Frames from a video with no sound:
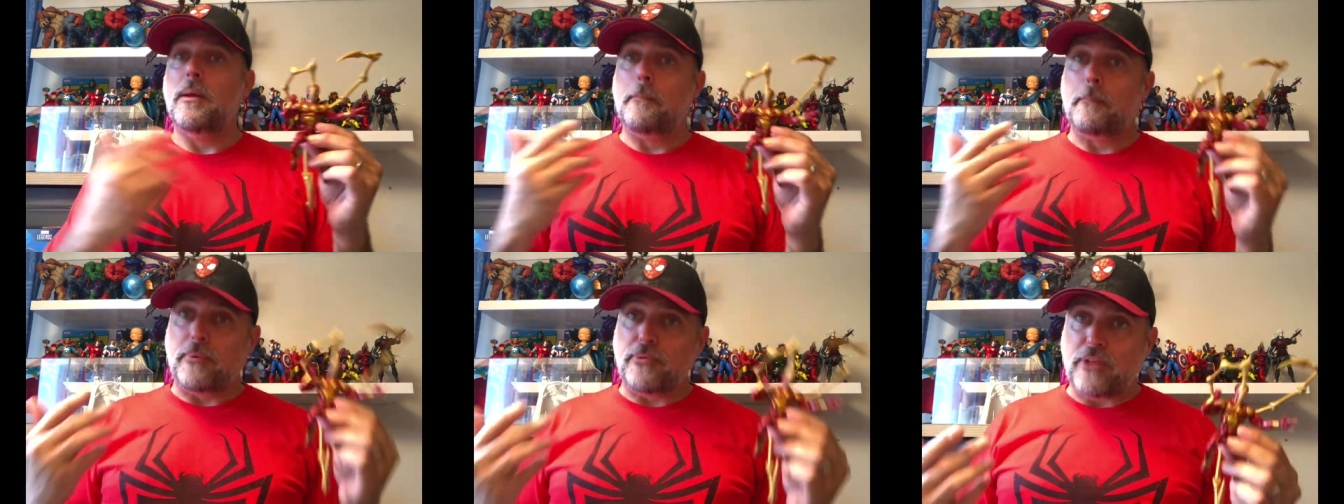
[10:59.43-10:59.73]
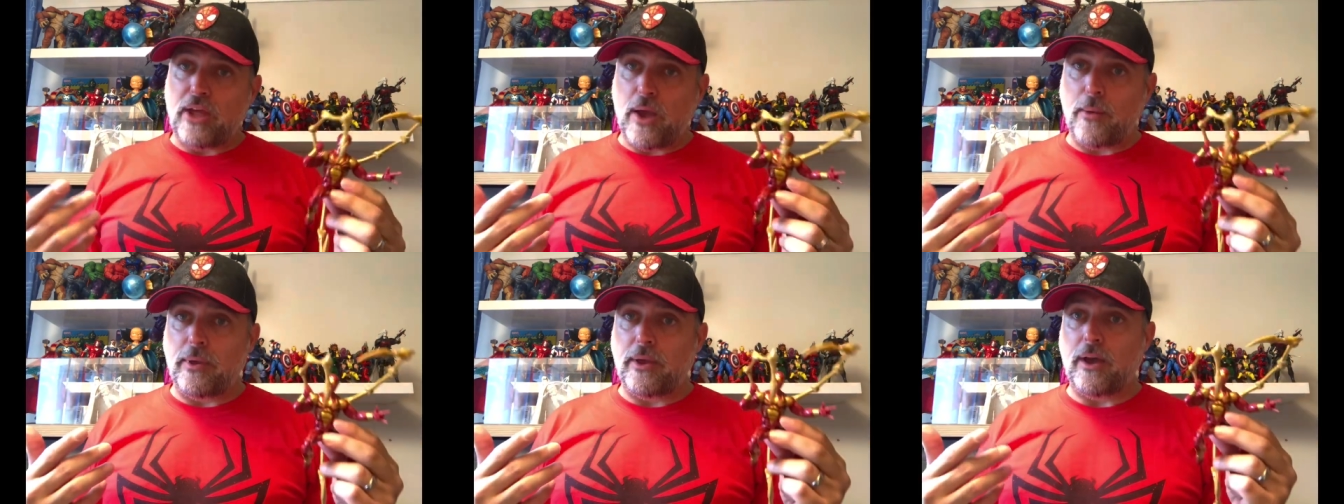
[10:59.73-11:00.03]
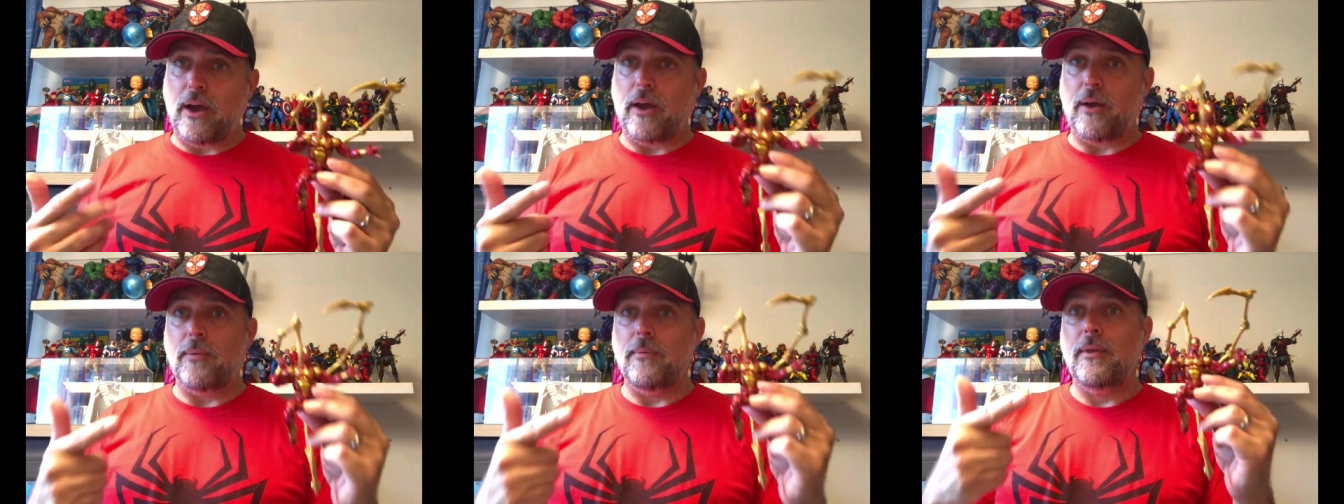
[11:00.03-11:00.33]
But there we
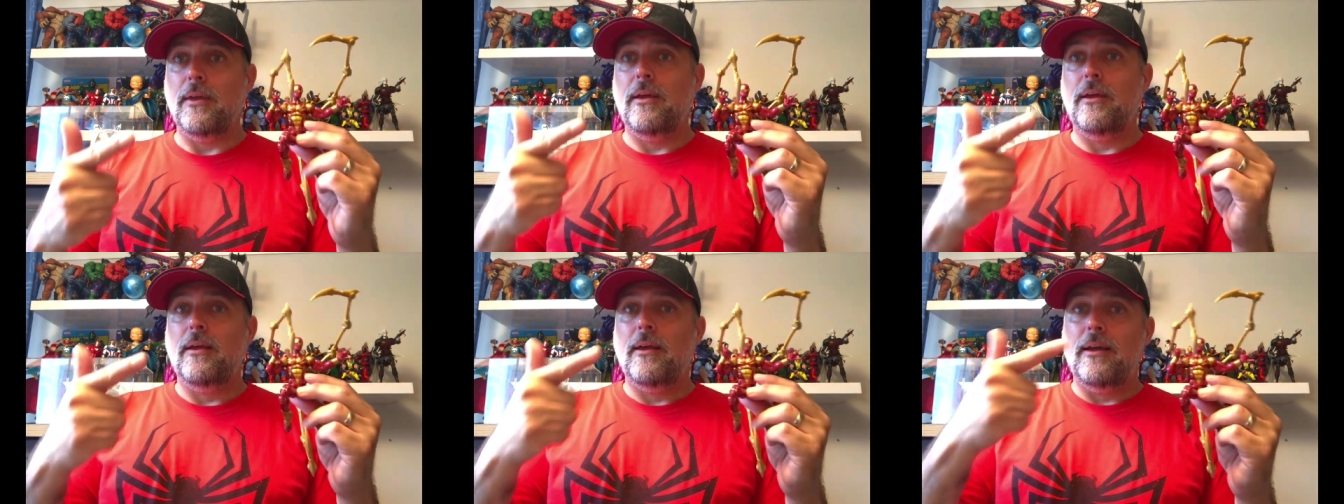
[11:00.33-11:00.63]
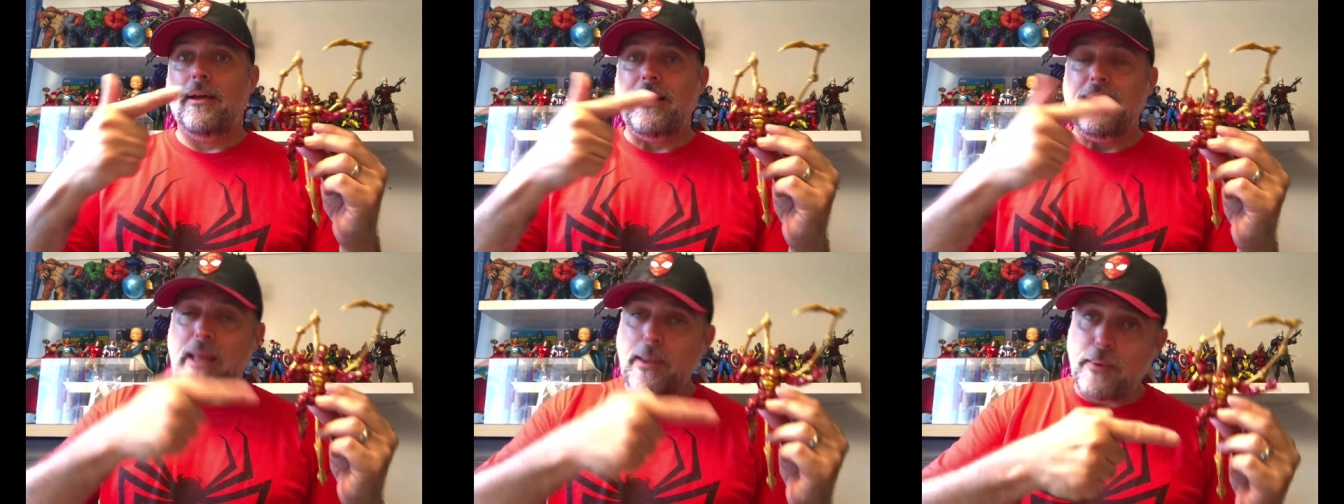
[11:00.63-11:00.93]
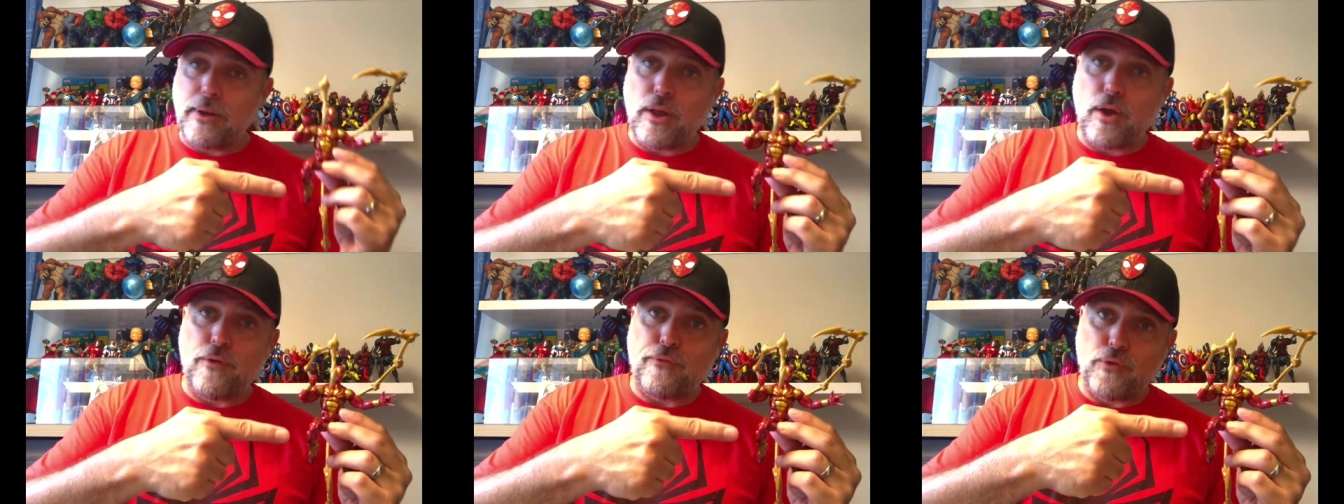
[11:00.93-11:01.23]
go. Let
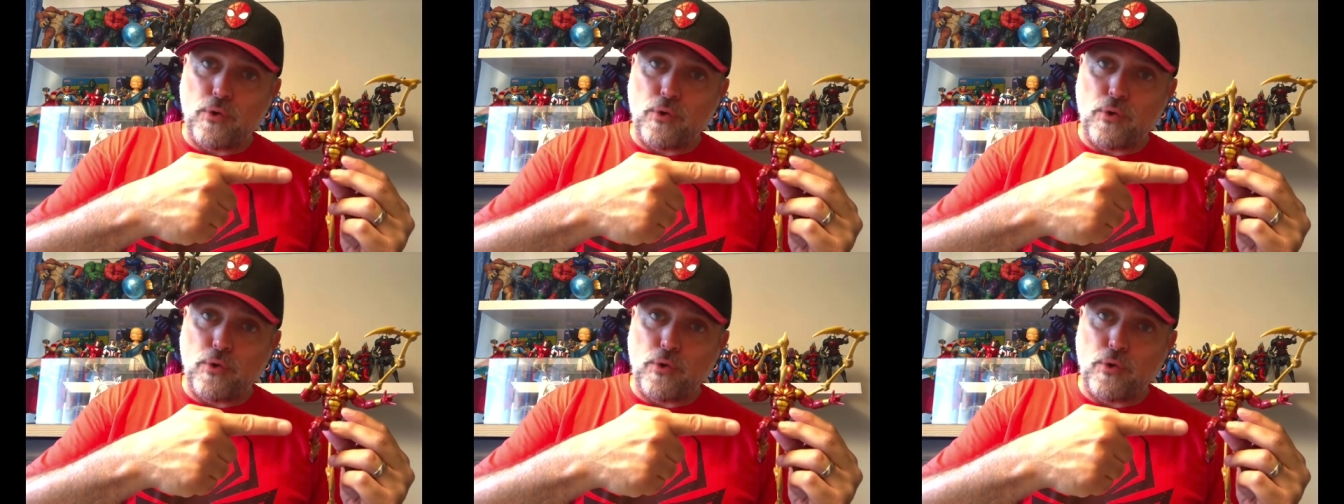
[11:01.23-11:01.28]
me know if